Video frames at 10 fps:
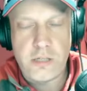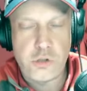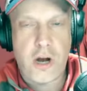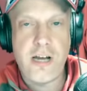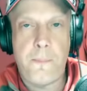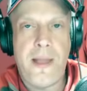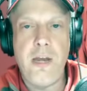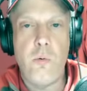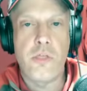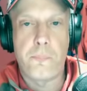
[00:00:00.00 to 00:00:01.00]
trying to
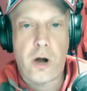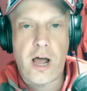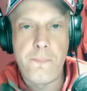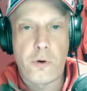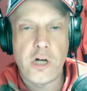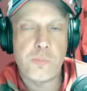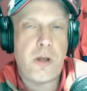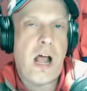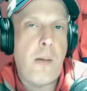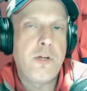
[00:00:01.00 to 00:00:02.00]
paint it with a broad brush,
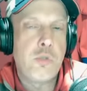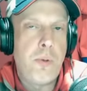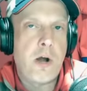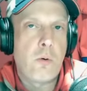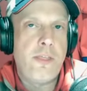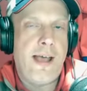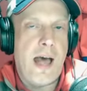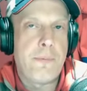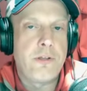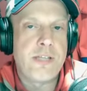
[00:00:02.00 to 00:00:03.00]
but how much better would the
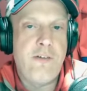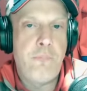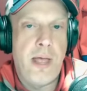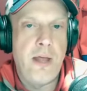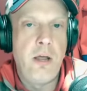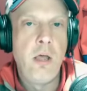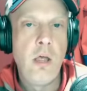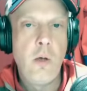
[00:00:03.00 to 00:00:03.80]
Capitals have been